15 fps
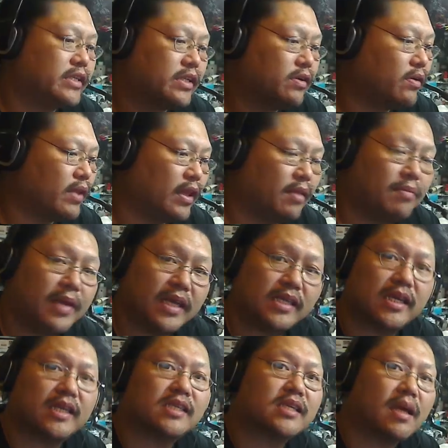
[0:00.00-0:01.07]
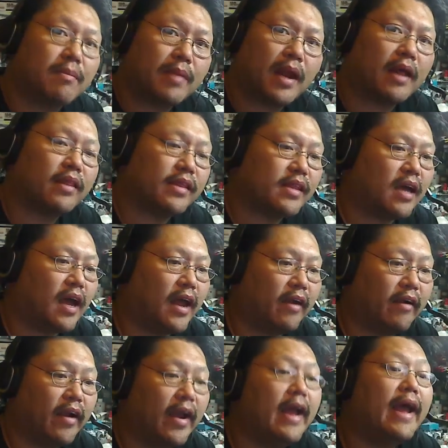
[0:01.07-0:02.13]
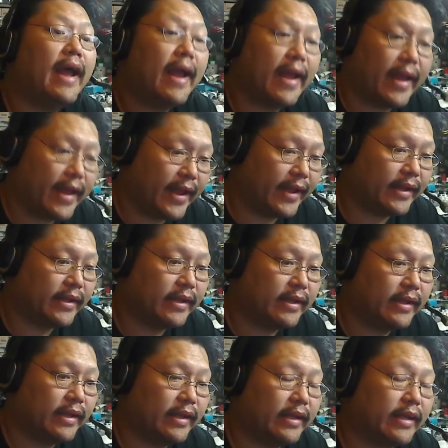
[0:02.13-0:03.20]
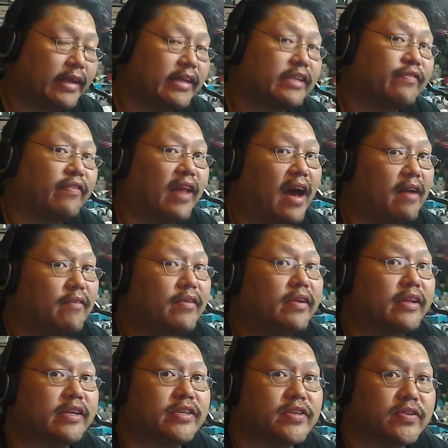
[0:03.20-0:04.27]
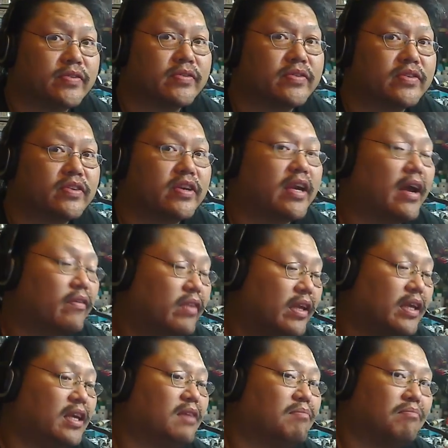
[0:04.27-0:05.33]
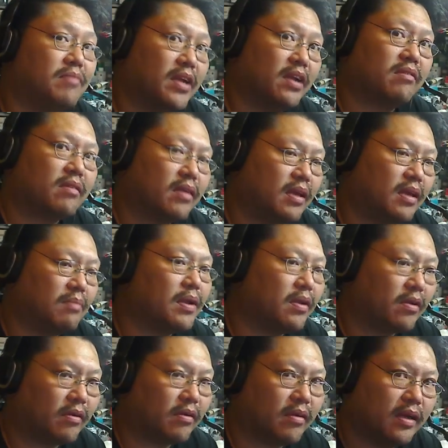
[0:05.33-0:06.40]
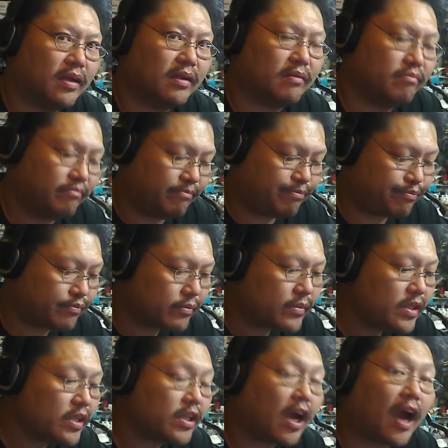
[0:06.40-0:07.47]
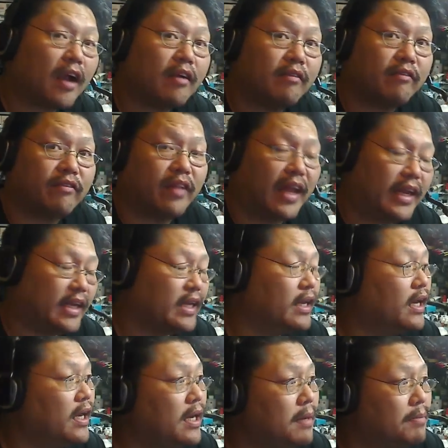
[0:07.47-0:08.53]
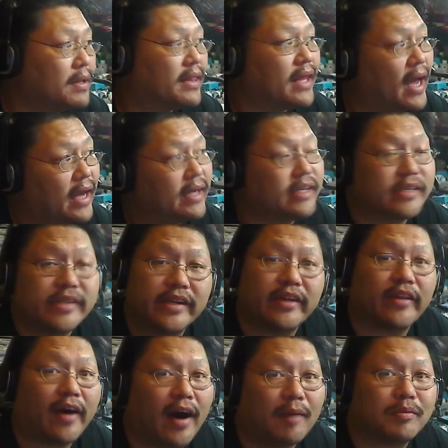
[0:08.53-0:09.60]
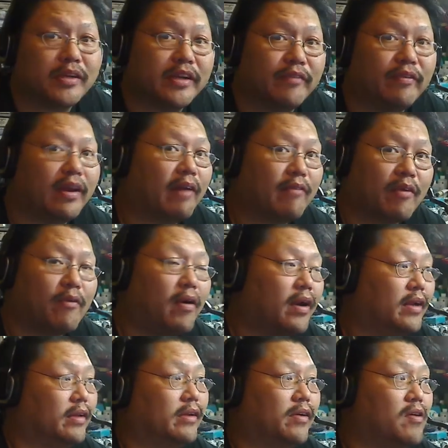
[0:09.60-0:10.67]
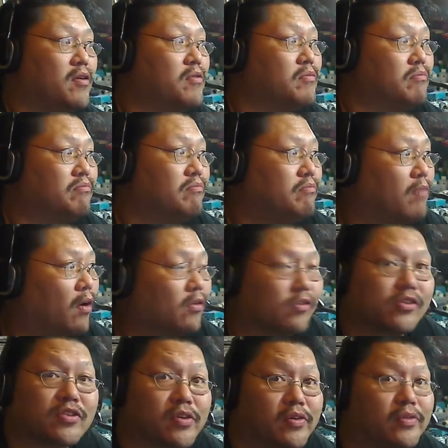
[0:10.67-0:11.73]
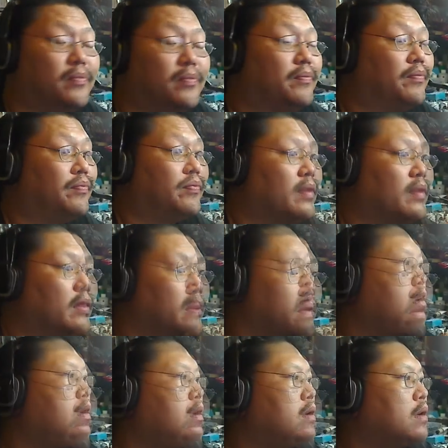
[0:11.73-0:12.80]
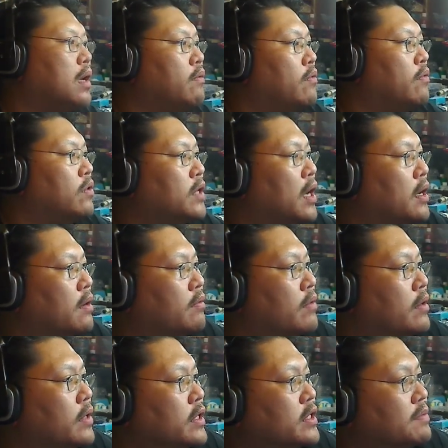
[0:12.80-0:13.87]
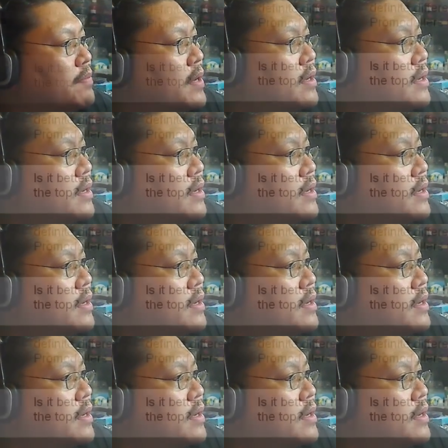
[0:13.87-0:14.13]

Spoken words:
it's only the PSI that's coming out of the tire, and it gets flat really soon. So you have to keep, keeping your tire inflated. But that is another option if you ever want to go old school. Okay, War Tiger wrote, is it